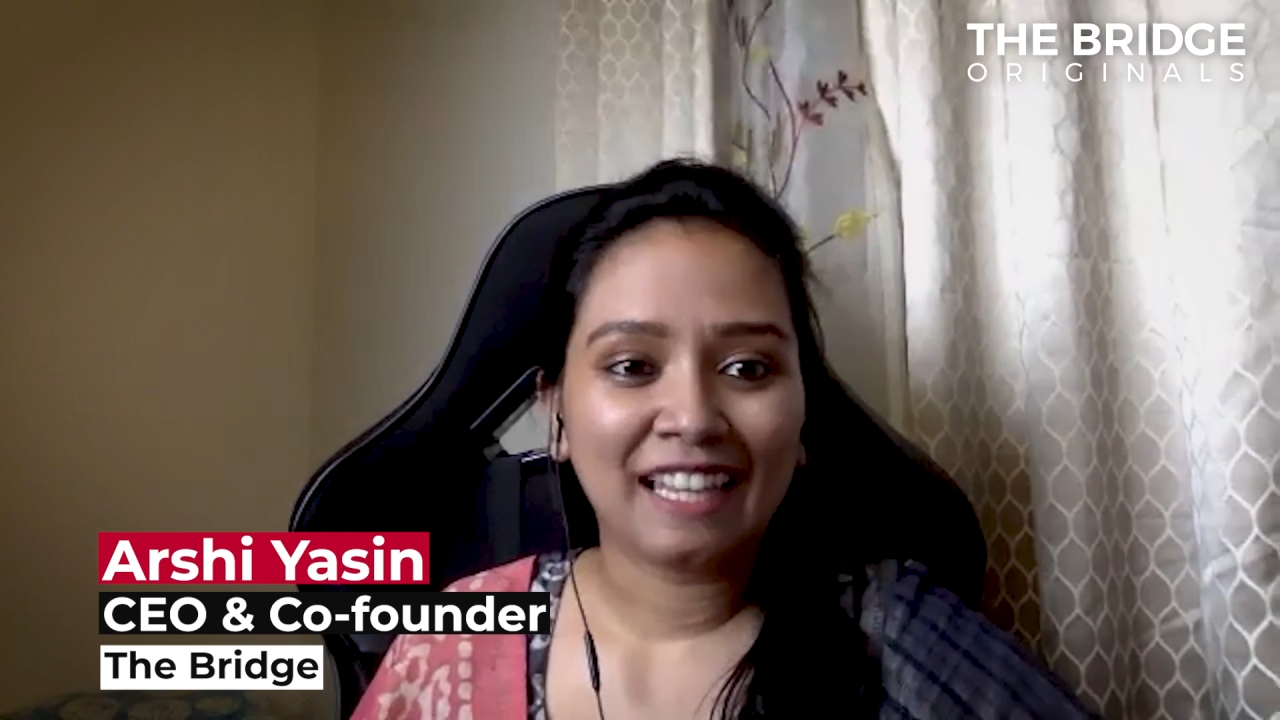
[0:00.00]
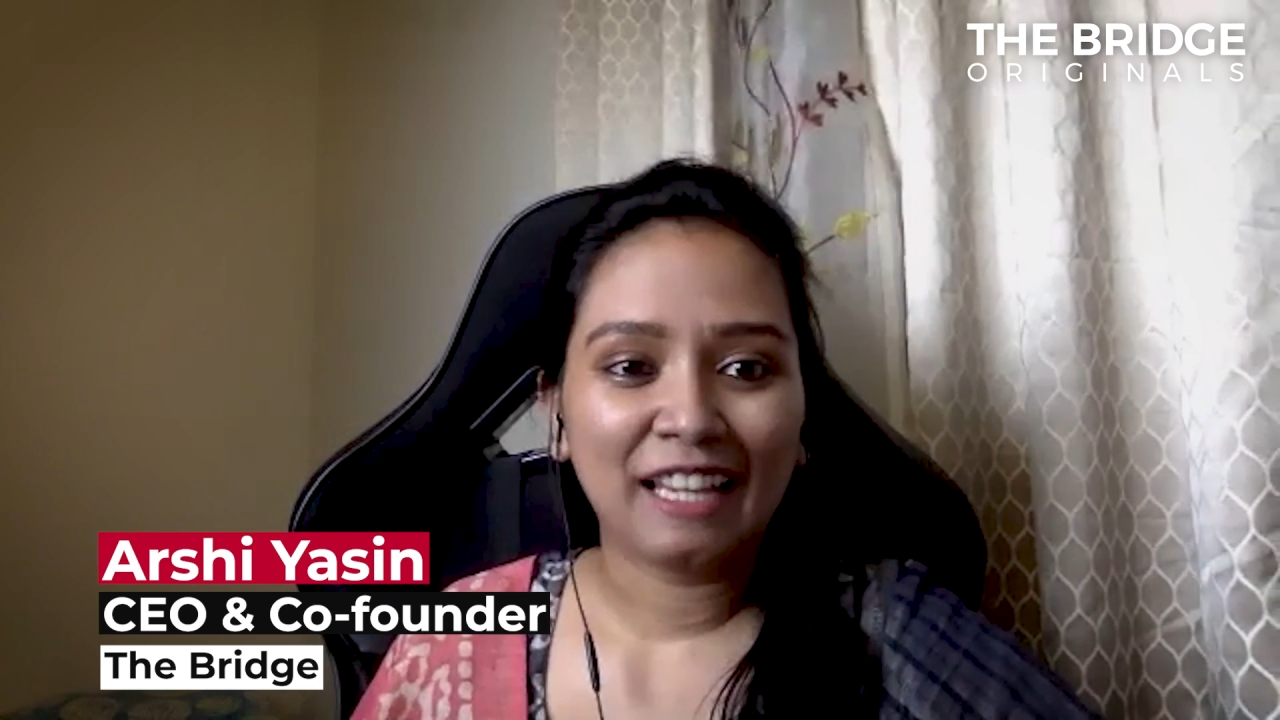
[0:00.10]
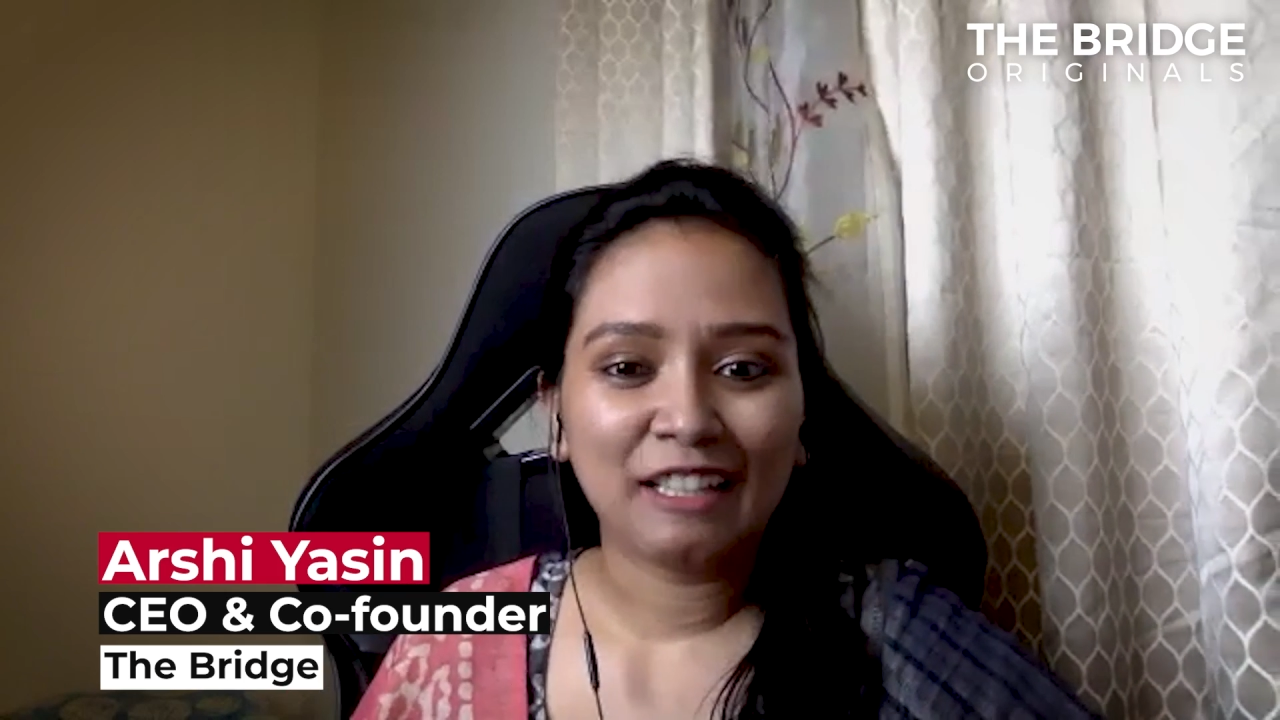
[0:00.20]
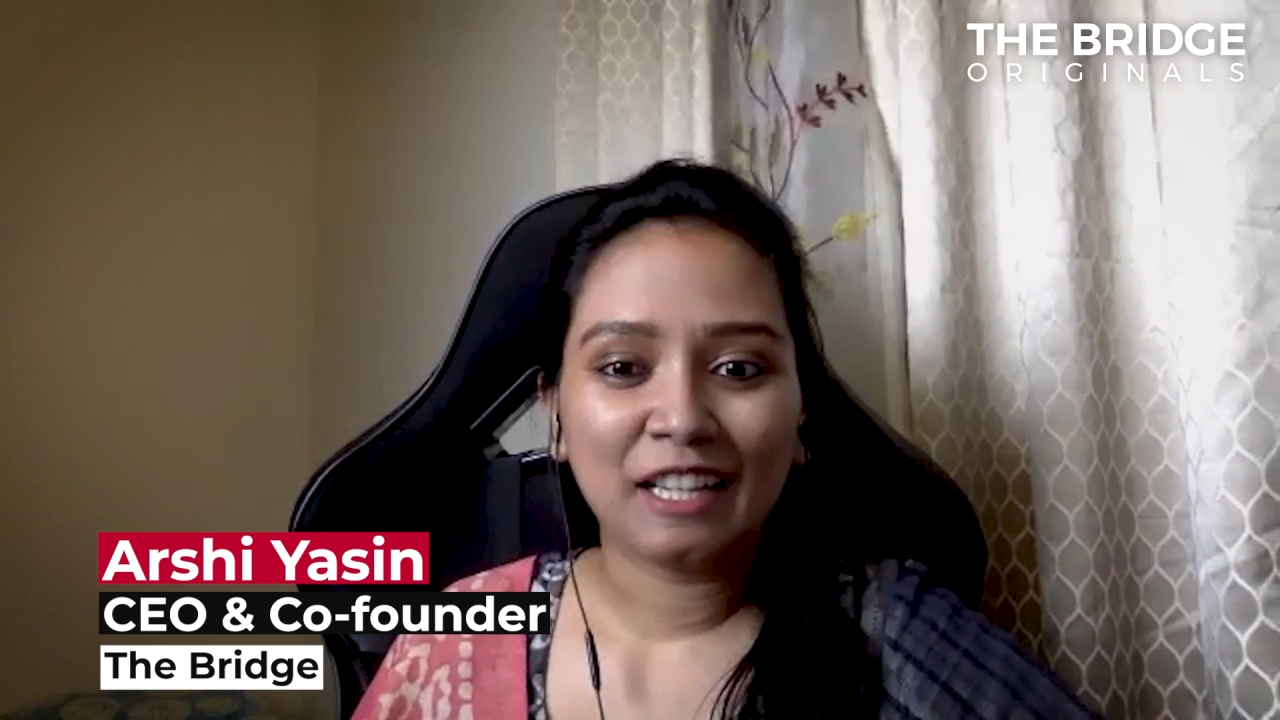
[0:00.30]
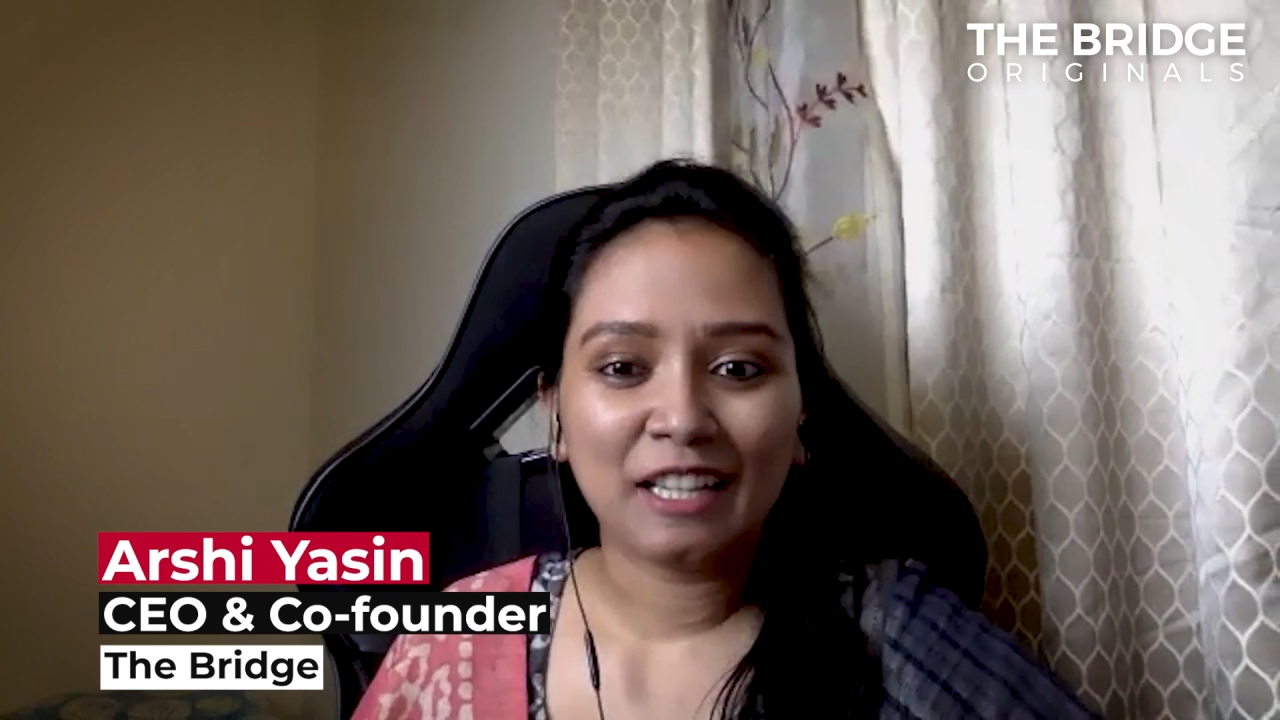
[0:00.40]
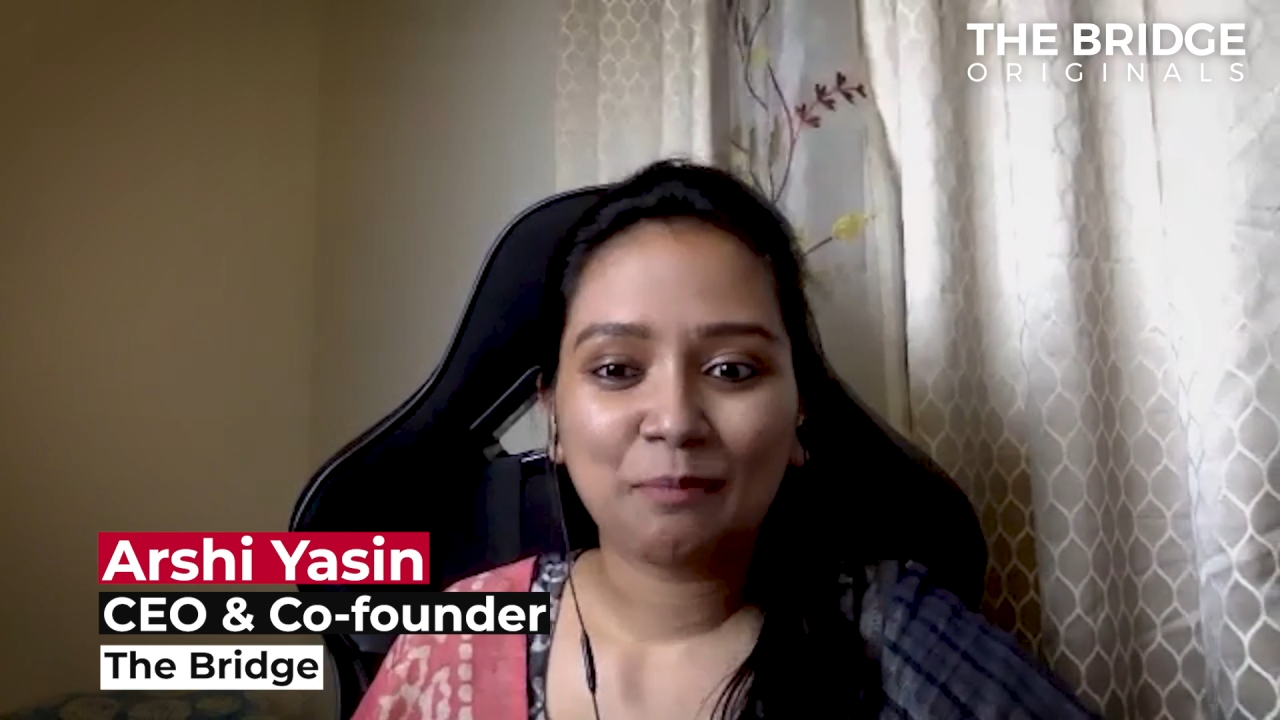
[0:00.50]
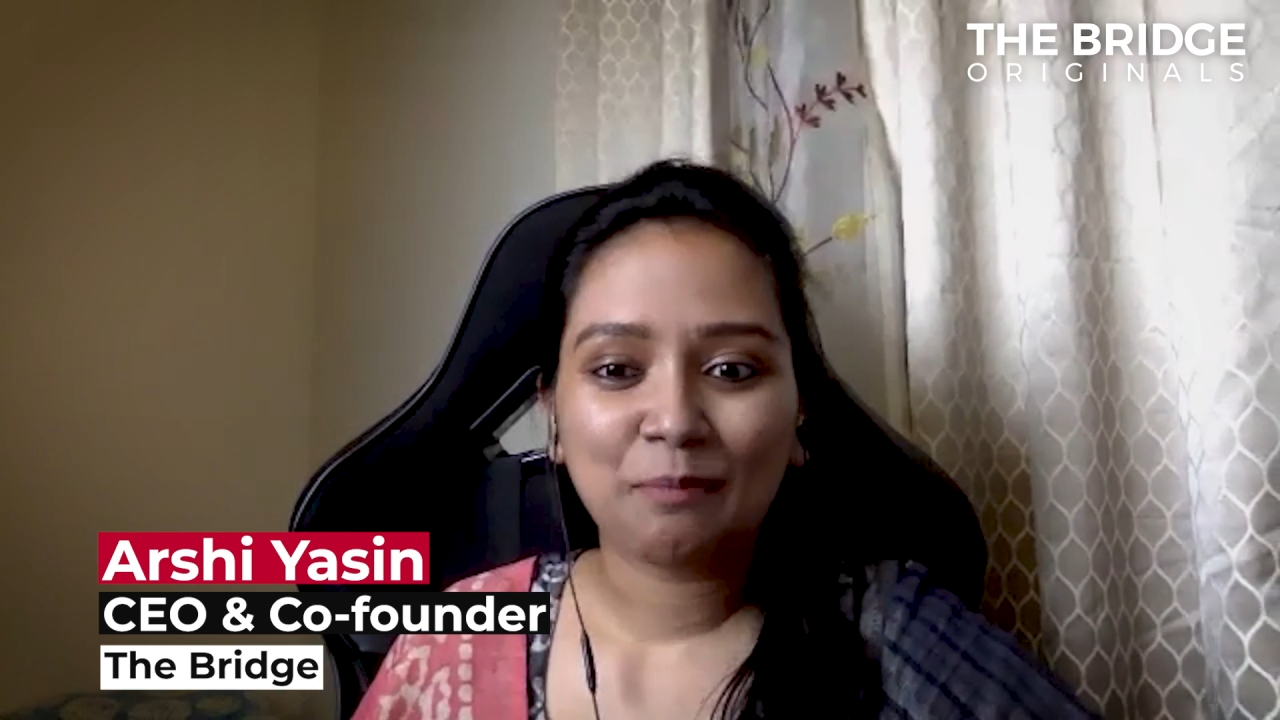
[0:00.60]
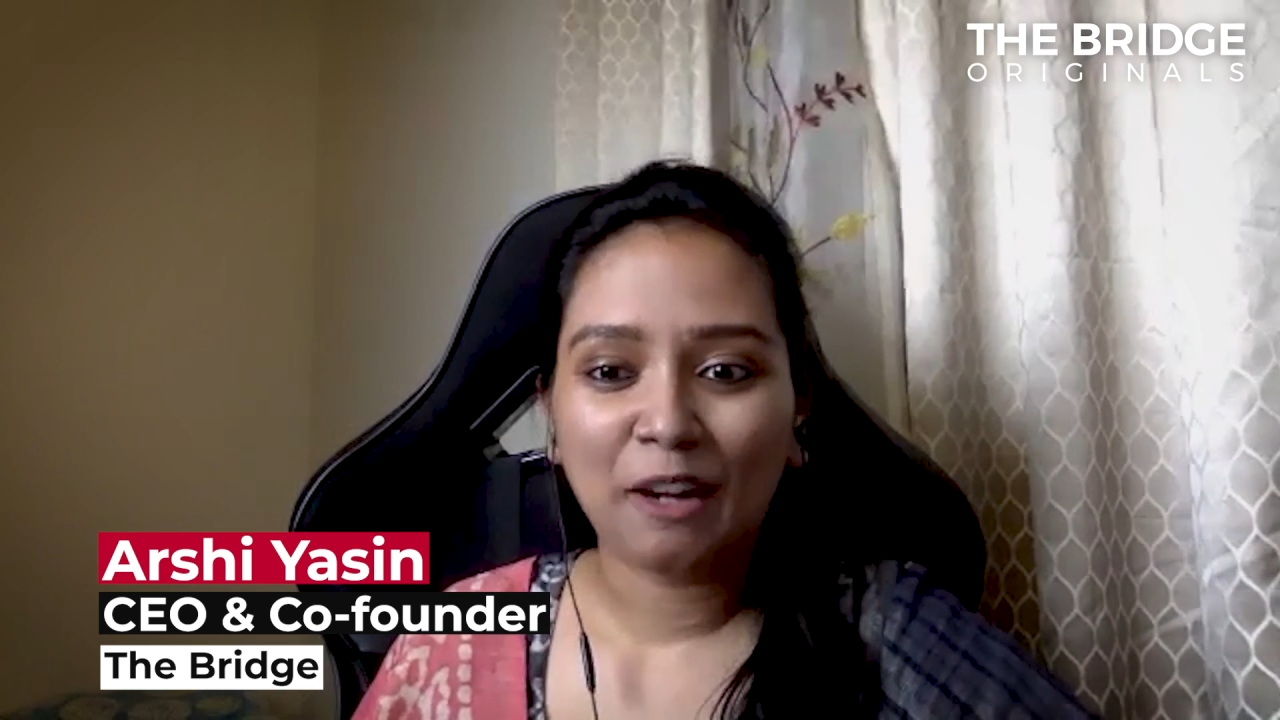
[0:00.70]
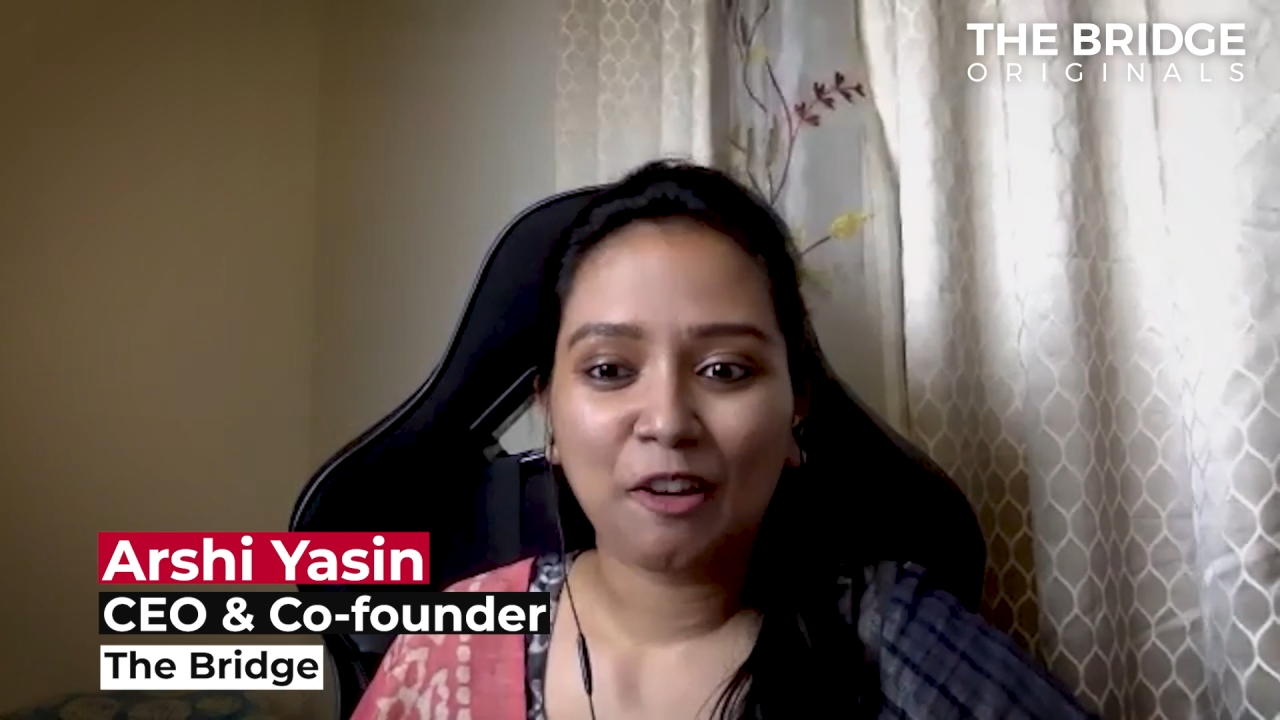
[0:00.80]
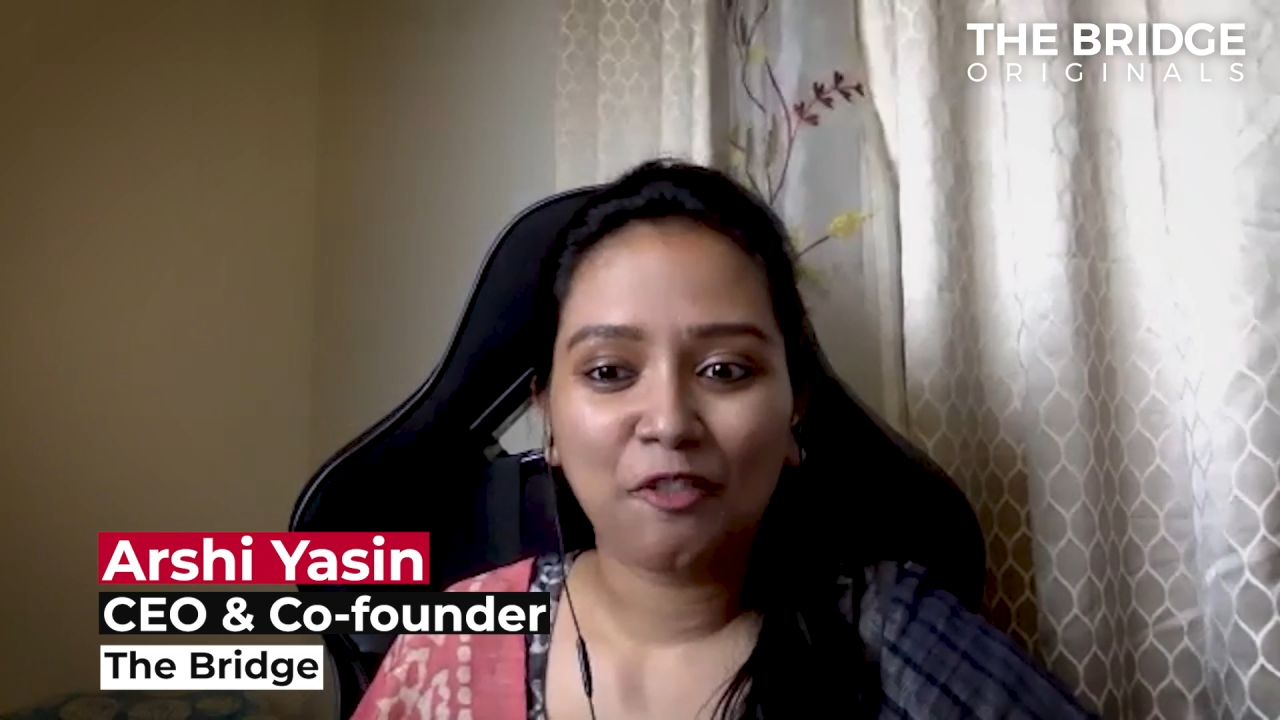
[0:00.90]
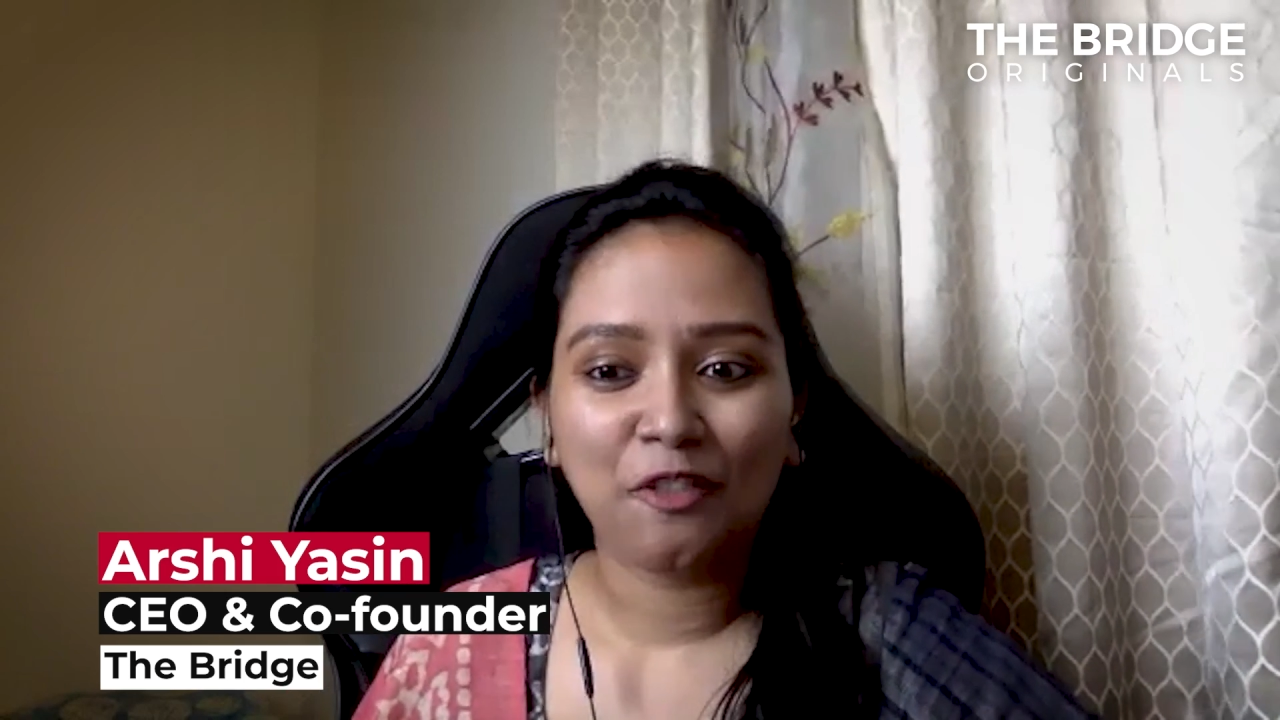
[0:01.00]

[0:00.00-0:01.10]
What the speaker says: in a span of